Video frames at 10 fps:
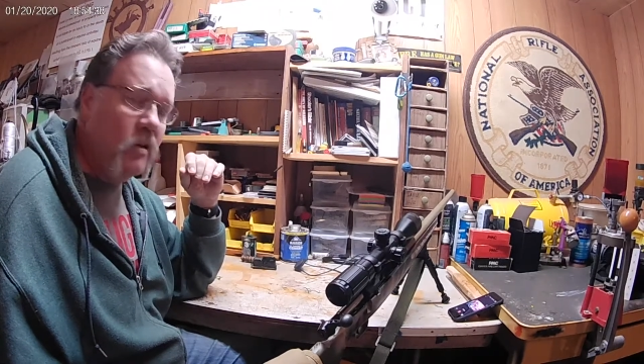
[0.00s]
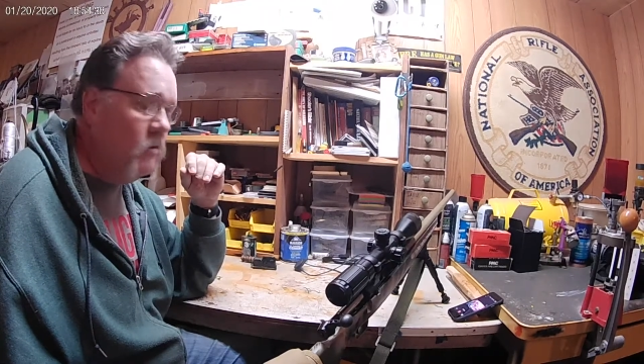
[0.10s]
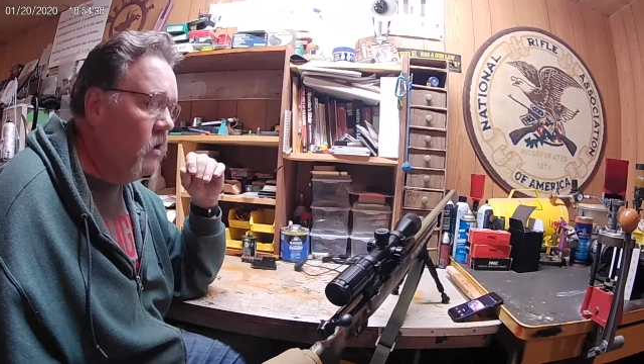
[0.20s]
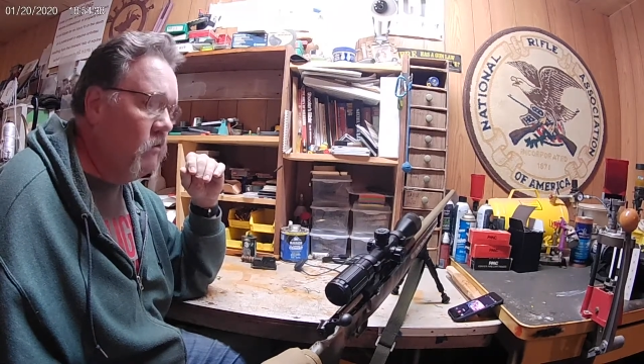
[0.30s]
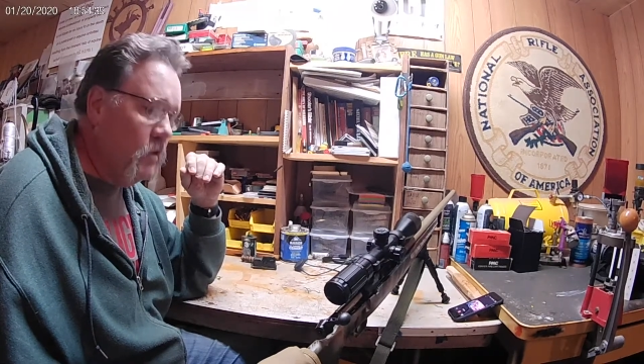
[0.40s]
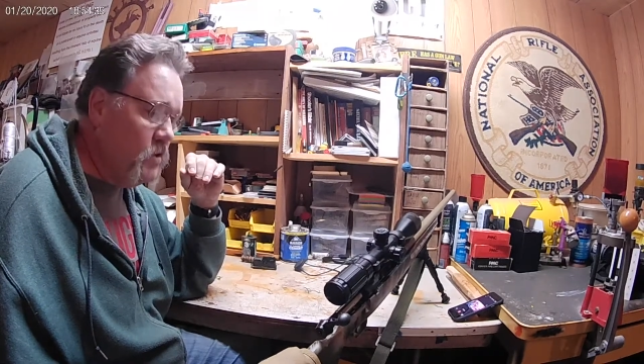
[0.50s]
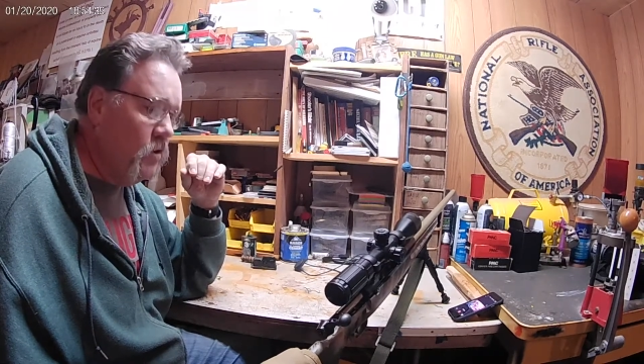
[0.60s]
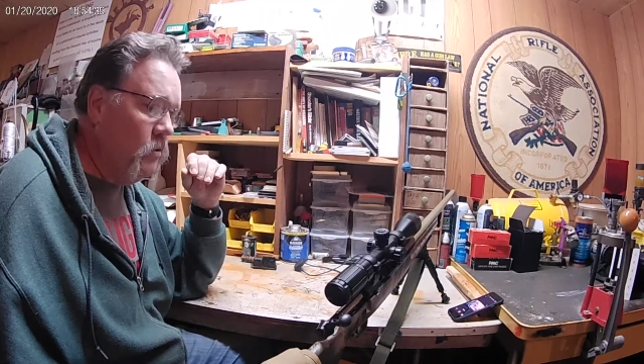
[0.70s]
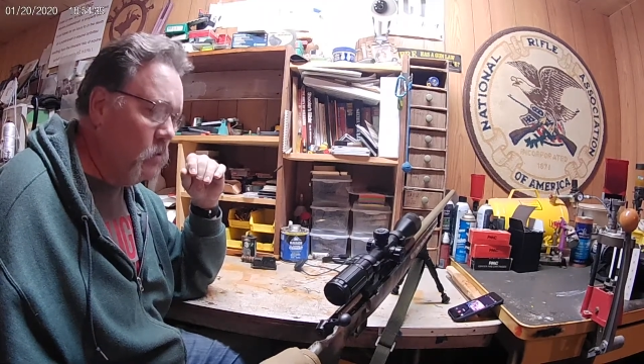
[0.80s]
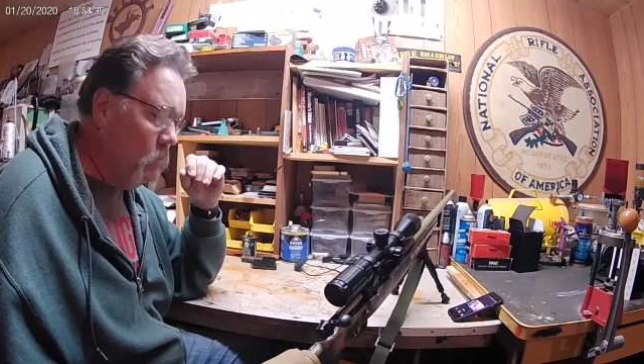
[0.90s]
You've got to rezo
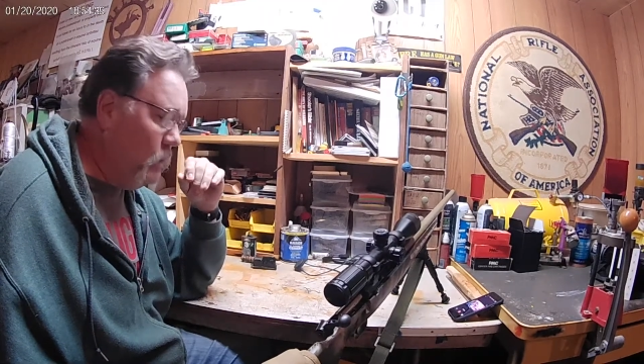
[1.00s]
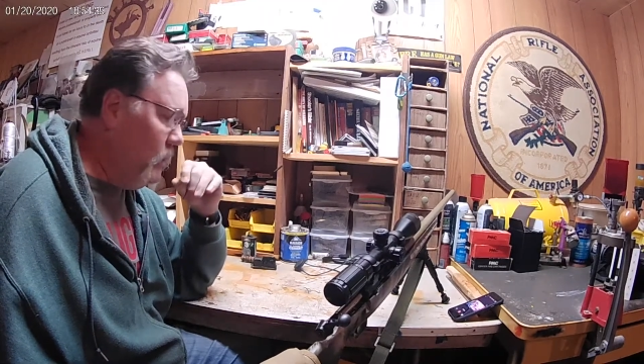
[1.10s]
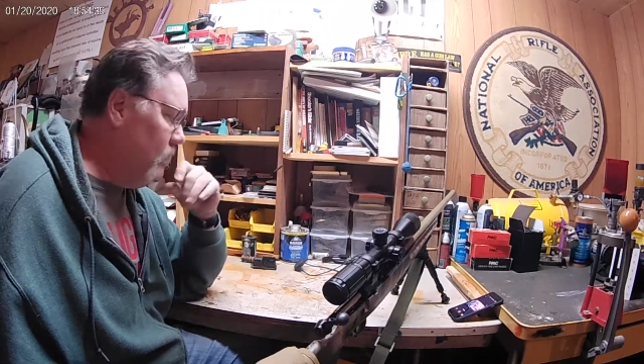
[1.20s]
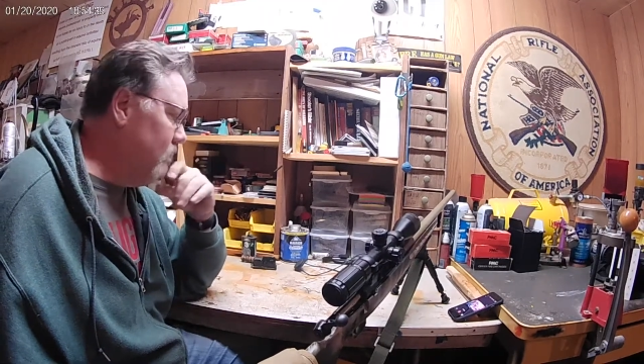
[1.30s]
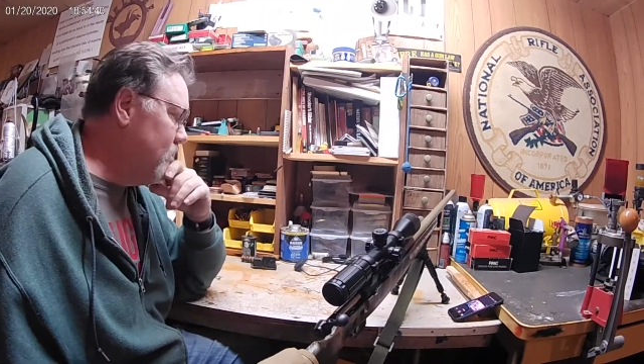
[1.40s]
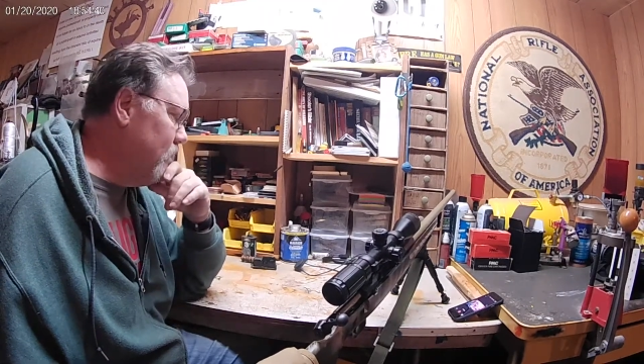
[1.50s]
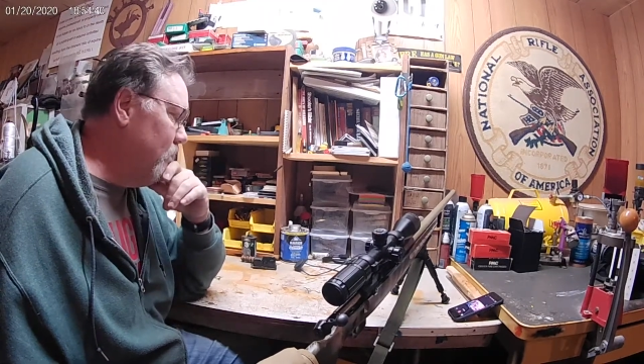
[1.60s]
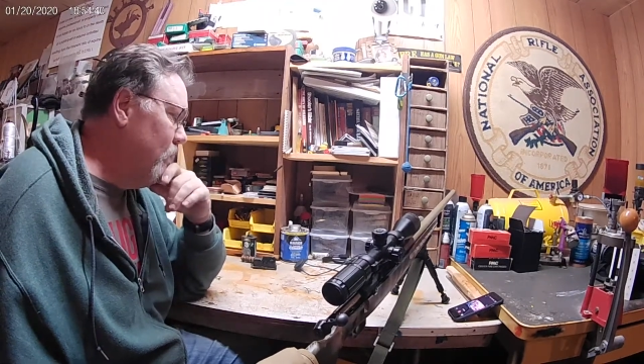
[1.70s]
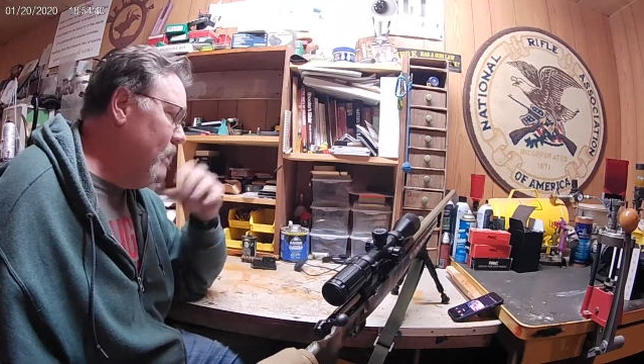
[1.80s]
them completely. So